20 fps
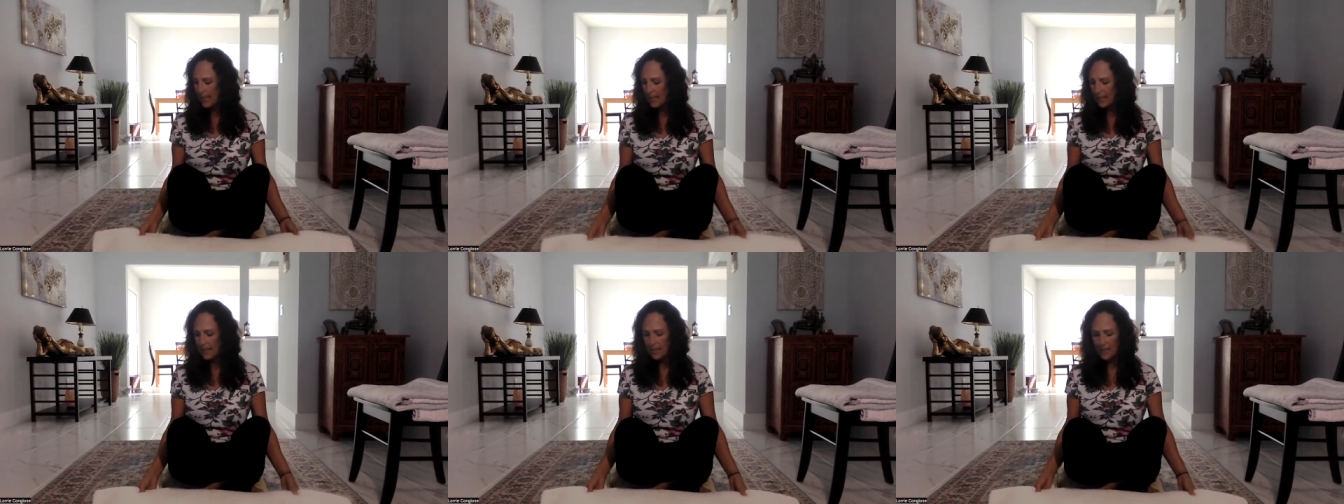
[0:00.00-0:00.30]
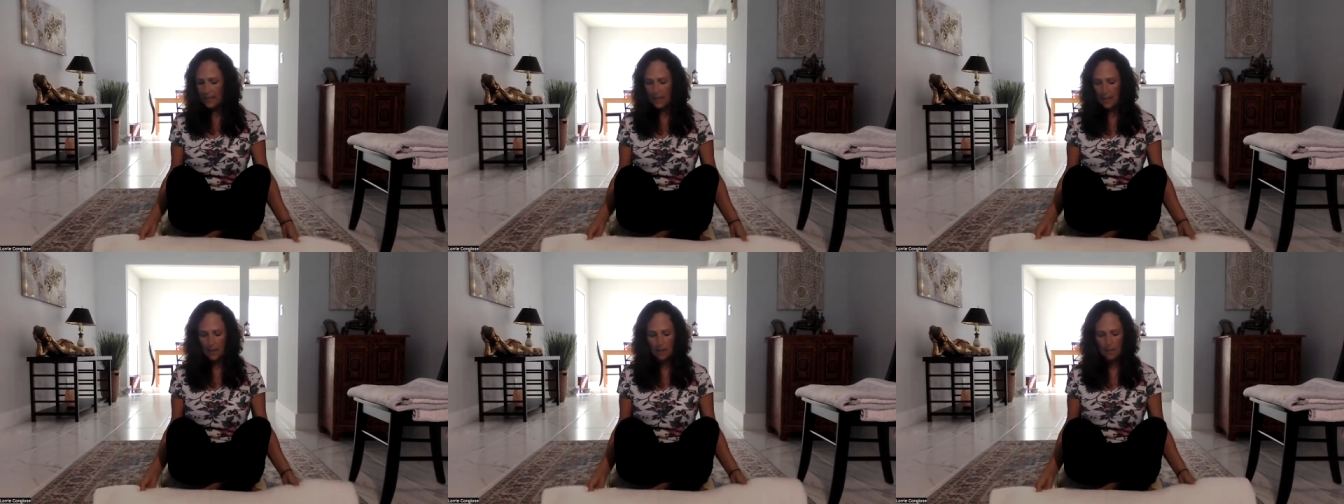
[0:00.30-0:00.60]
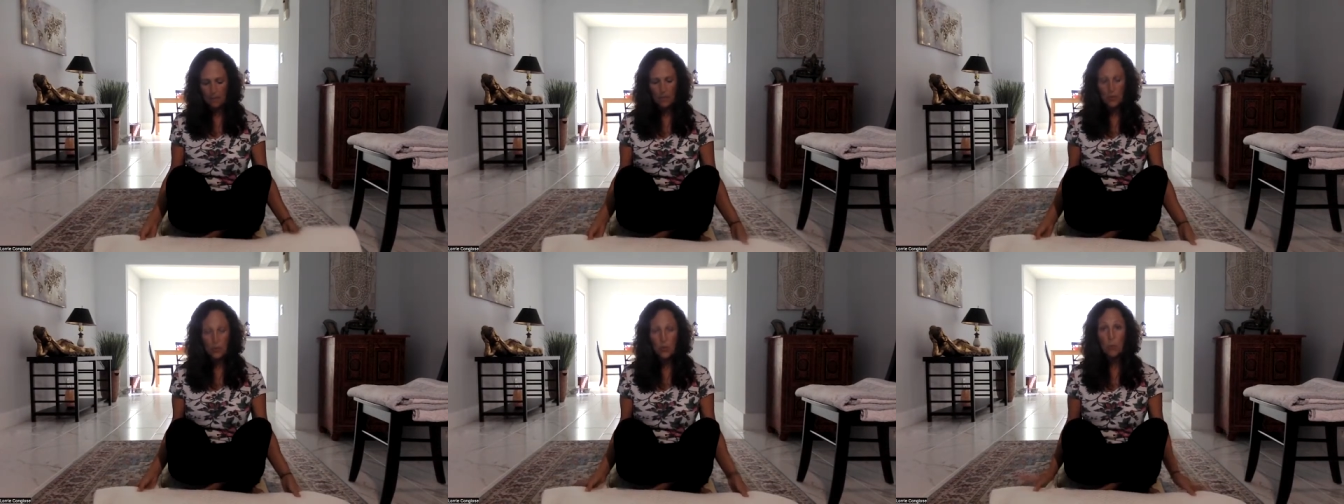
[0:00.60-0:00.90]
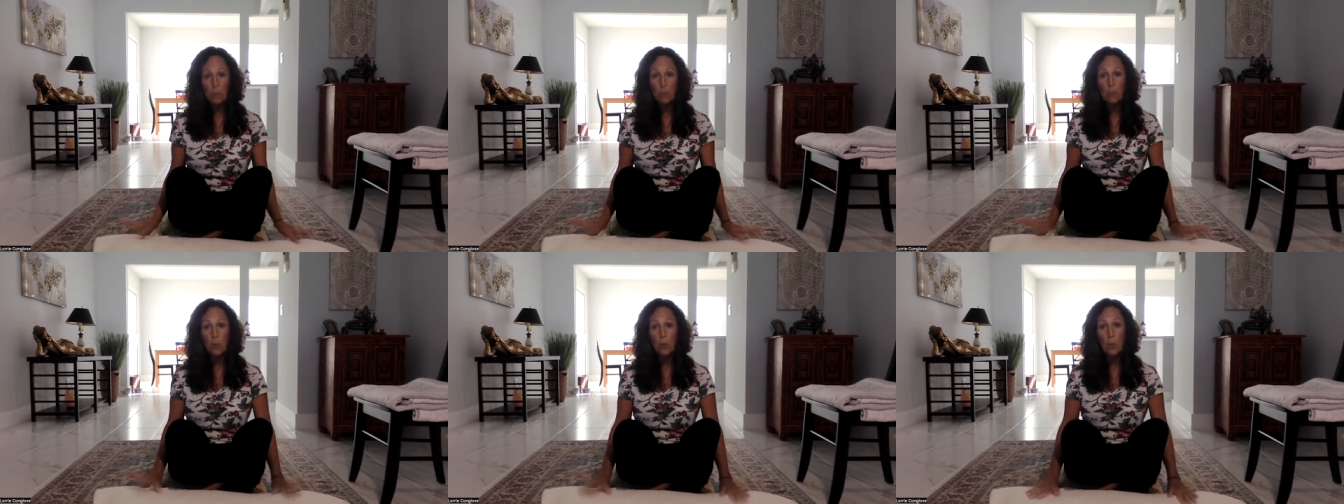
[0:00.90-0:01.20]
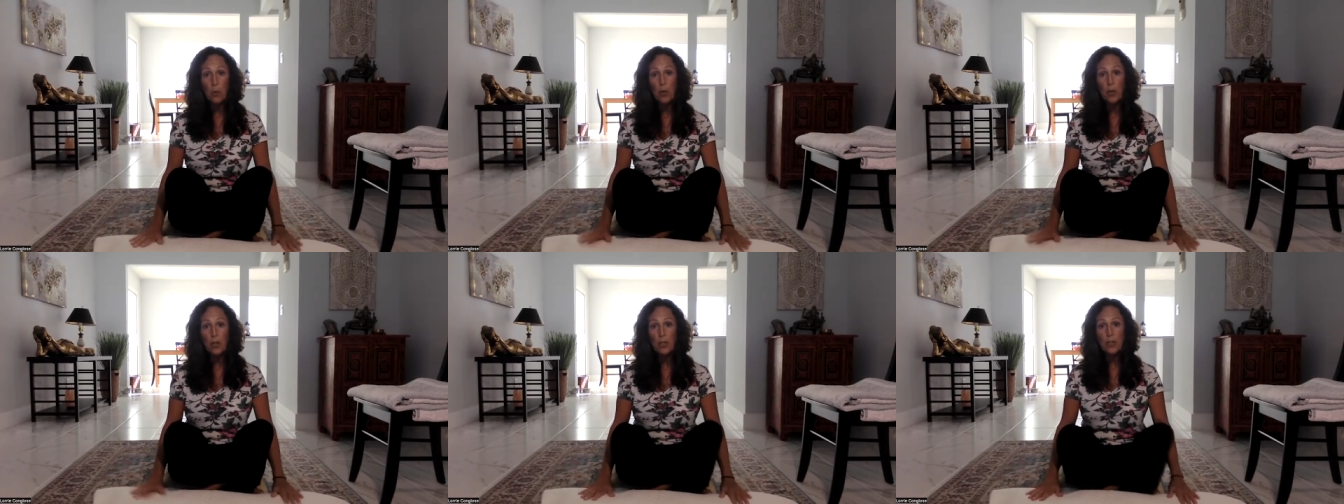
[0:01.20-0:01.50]
some
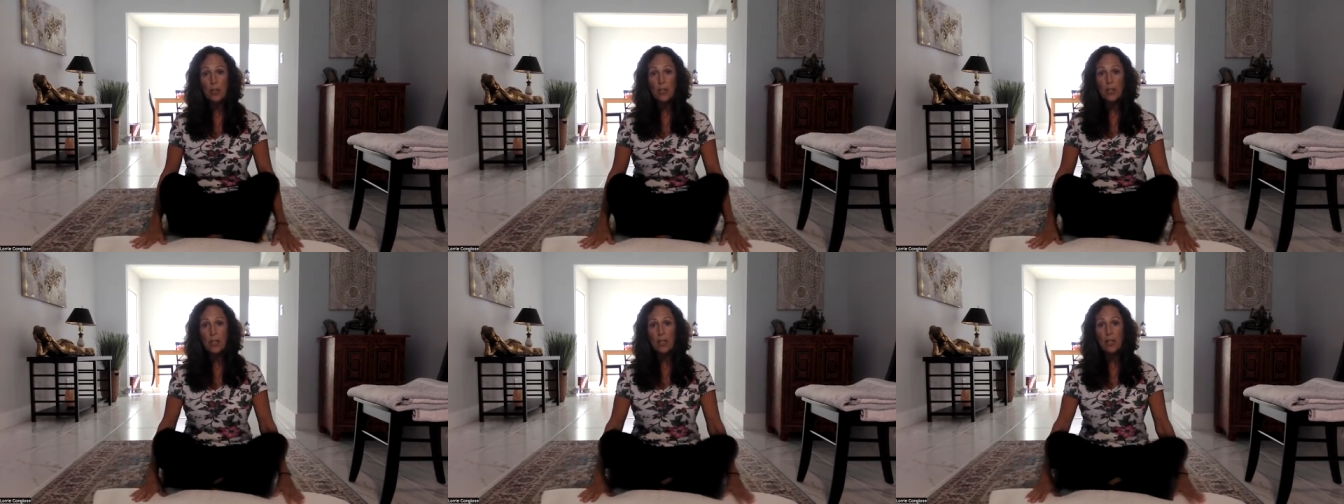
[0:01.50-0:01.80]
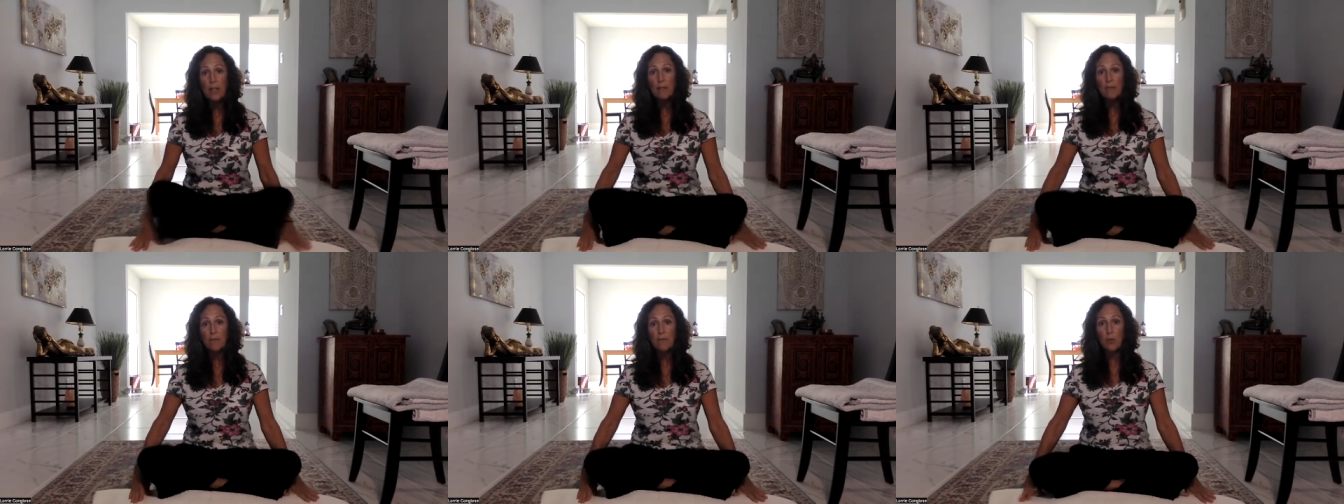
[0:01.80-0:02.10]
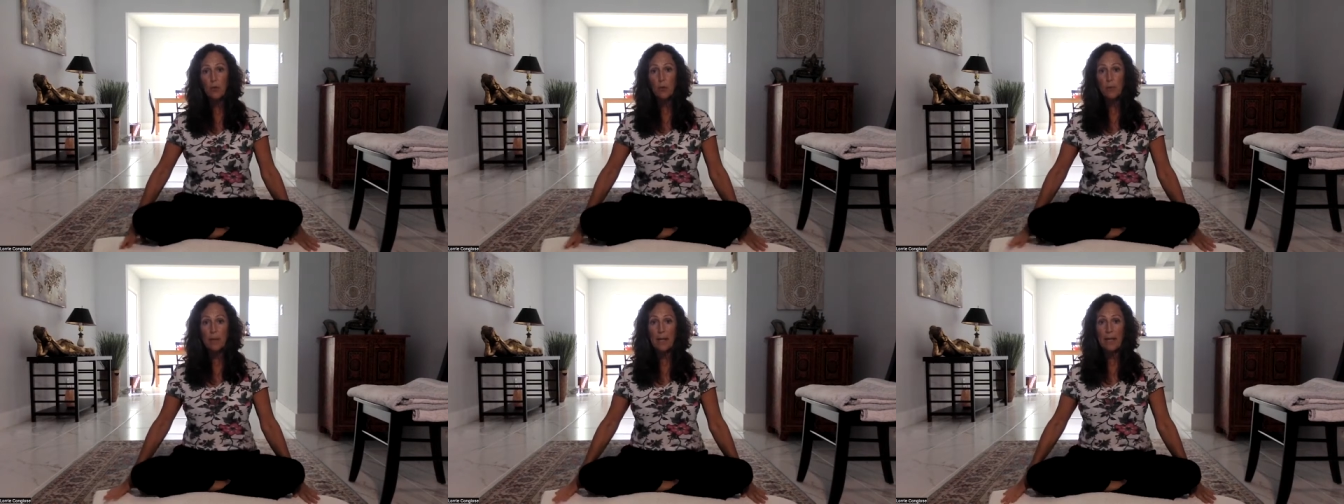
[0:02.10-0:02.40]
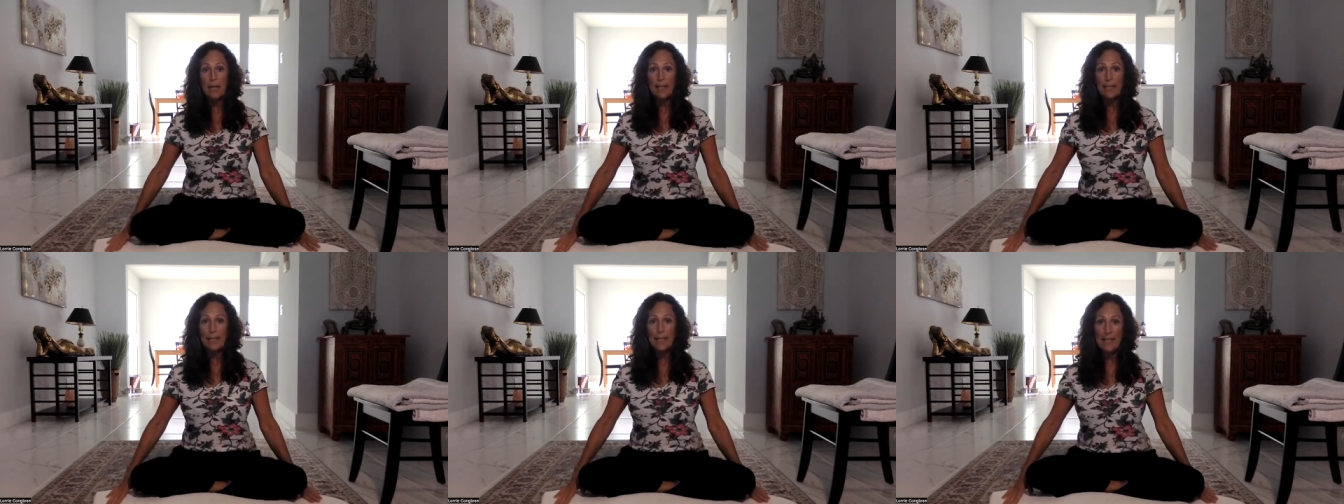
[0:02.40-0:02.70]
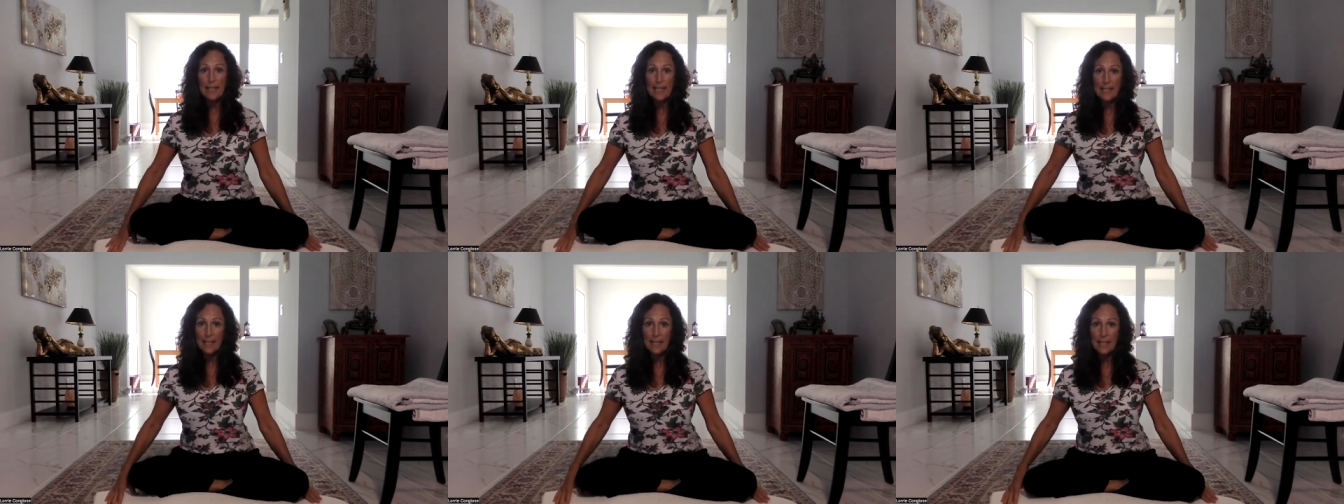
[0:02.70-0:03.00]
support for my
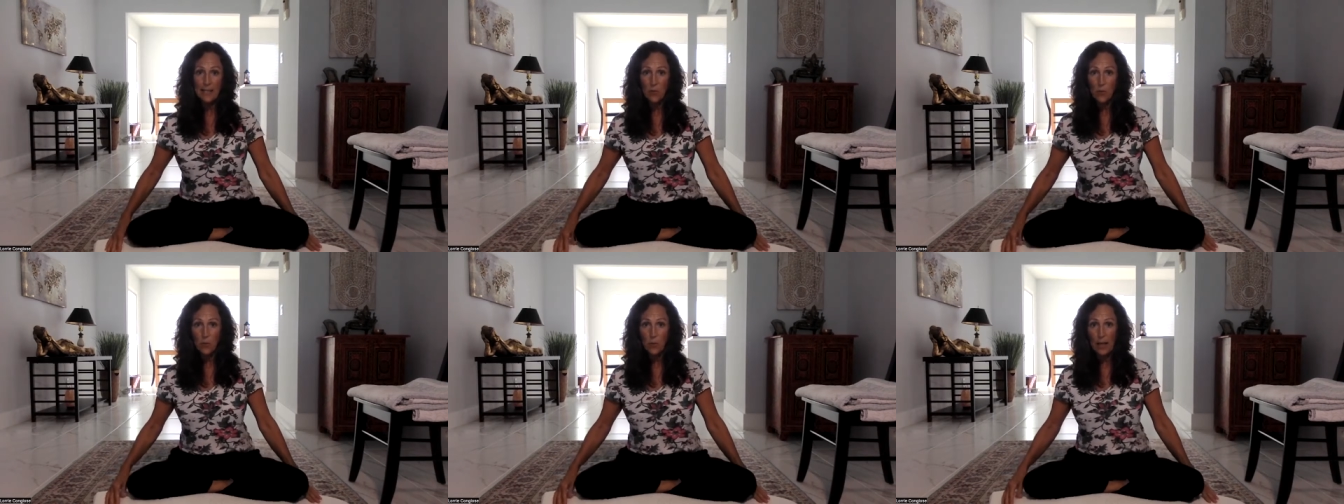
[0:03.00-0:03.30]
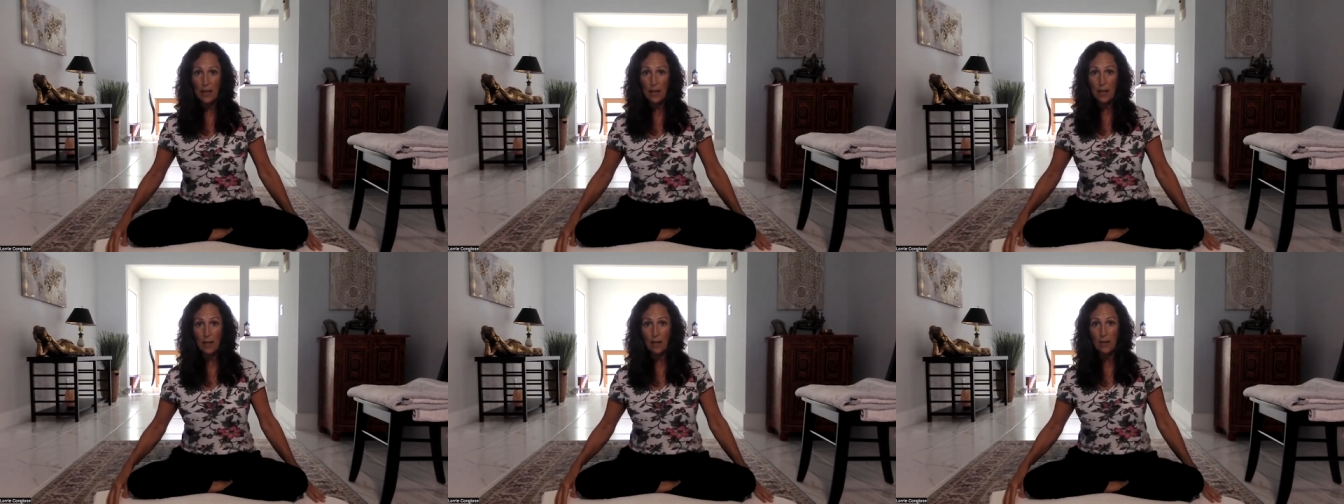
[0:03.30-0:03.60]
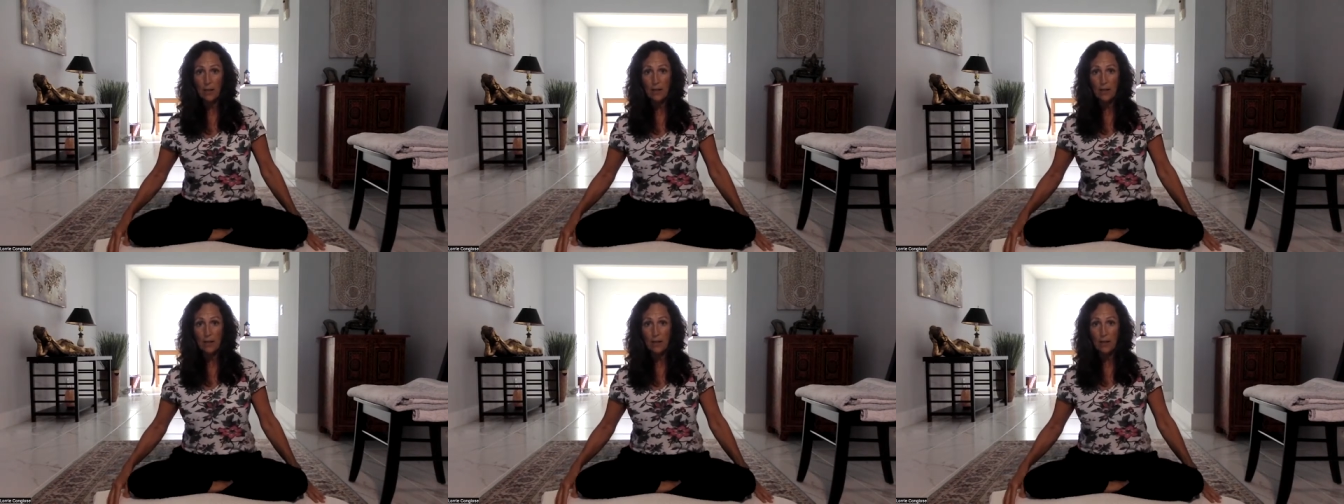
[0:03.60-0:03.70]
knees as well.